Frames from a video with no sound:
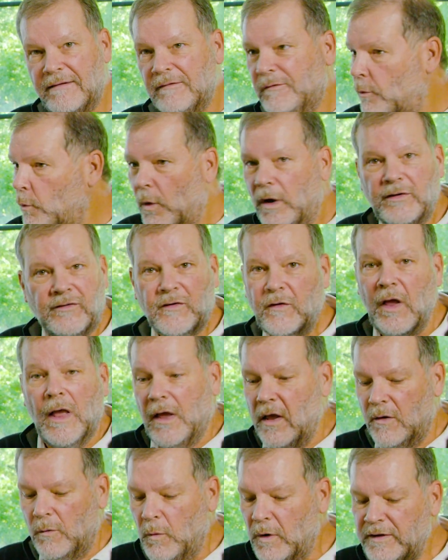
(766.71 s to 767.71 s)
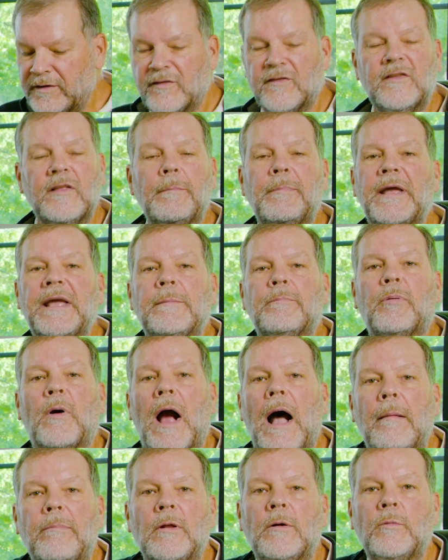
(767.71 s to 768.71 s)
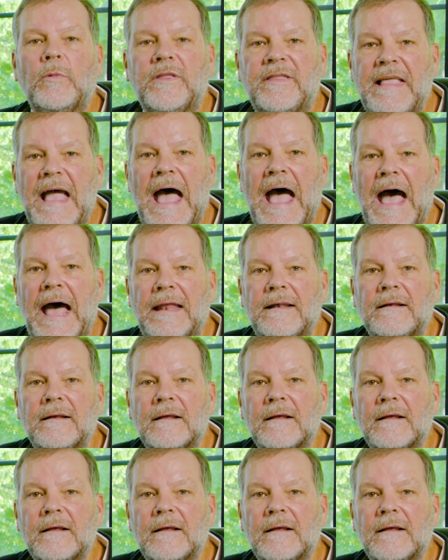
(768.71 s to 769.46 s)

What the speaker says: what's the big problem with that?